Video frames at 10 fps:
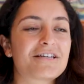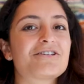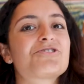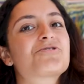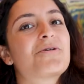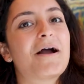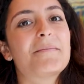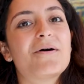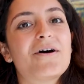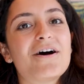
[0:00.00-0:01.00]
This
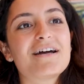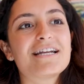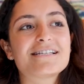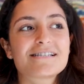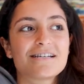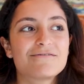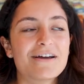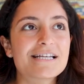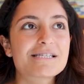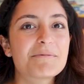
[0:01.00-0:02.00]
tripod is an
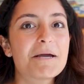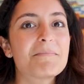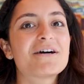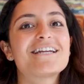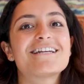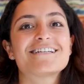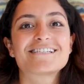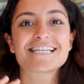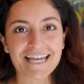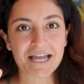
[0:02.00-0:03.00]
investment, but it
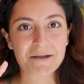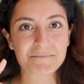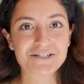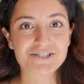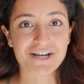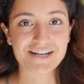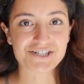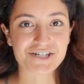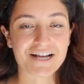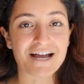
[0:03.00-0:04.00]
is game
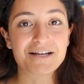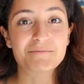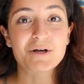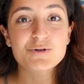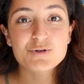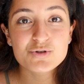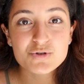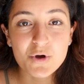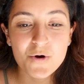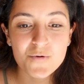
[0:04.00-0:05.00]
changing. I am
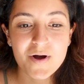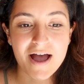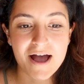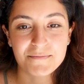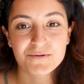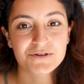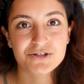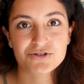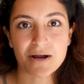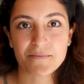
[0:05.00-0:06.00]
so happy with
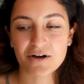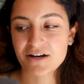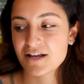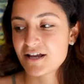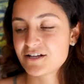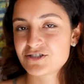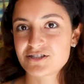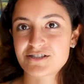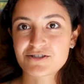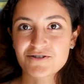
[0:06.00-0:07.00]
this tripod.
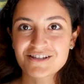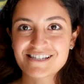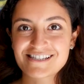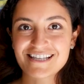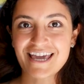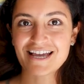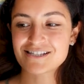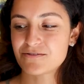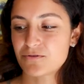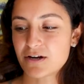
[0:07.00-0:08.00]
Just so this is the
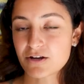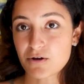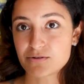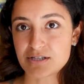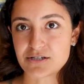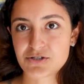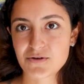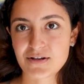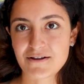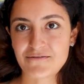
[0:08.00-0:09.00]
case of what it goes
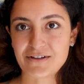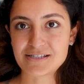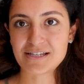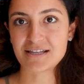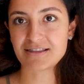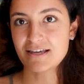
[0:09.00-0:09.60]
into and it fits in.